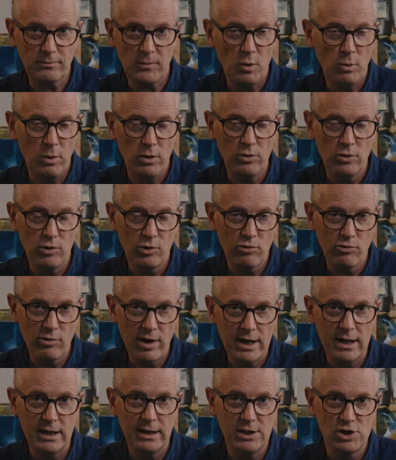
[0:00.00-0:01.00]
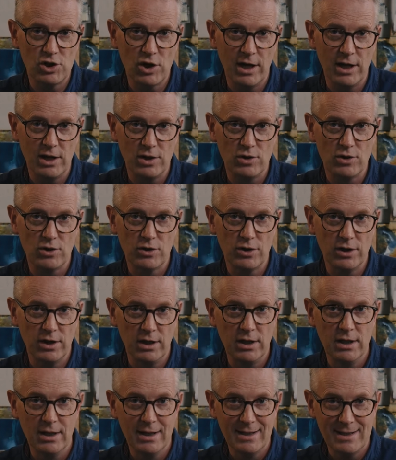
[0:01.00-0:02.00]
Won't greatly change
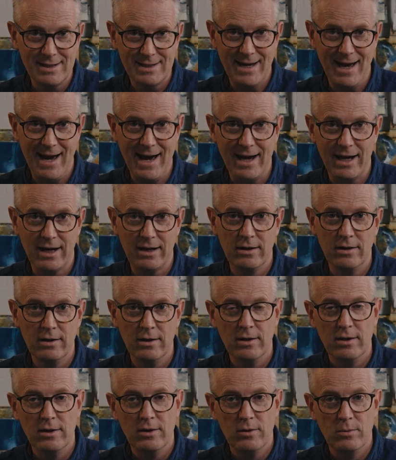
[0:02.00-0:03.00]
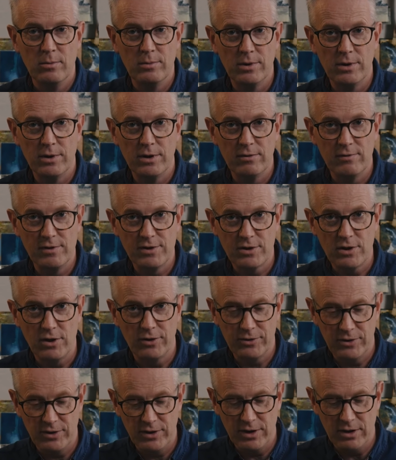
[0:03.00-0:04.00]
the tack, but the
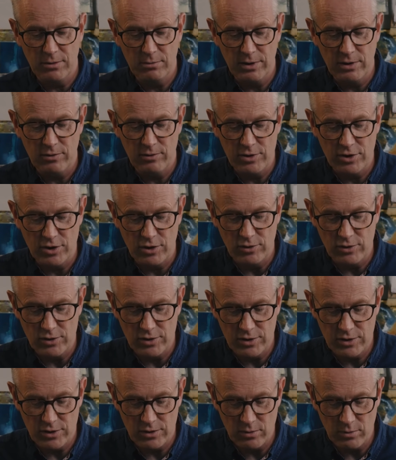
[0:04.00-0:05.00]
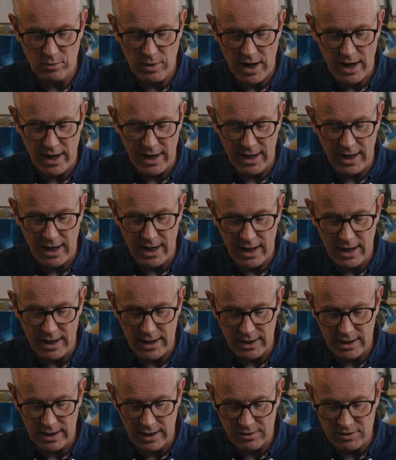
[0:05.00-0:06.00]
viscosity can be reduced by
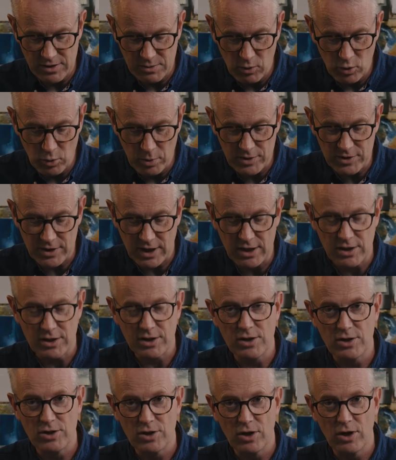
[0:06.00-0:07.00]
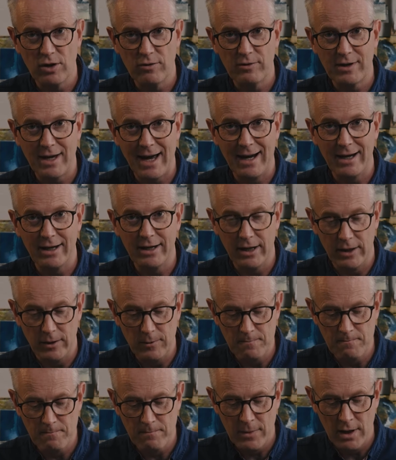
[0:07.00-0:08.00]
a small percentage of
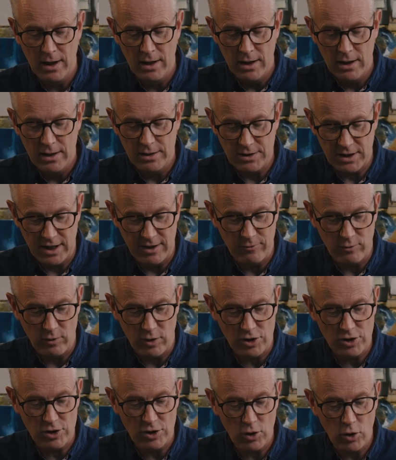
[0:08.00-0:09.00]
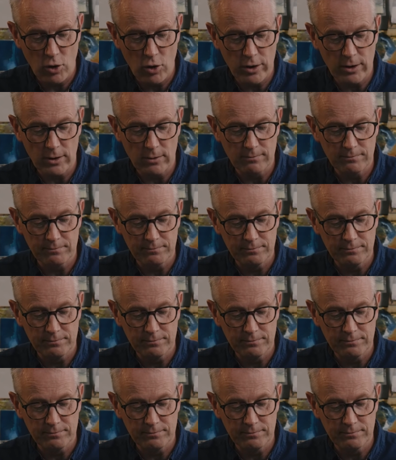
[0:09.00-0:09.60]
Caligo Safe Wash oil.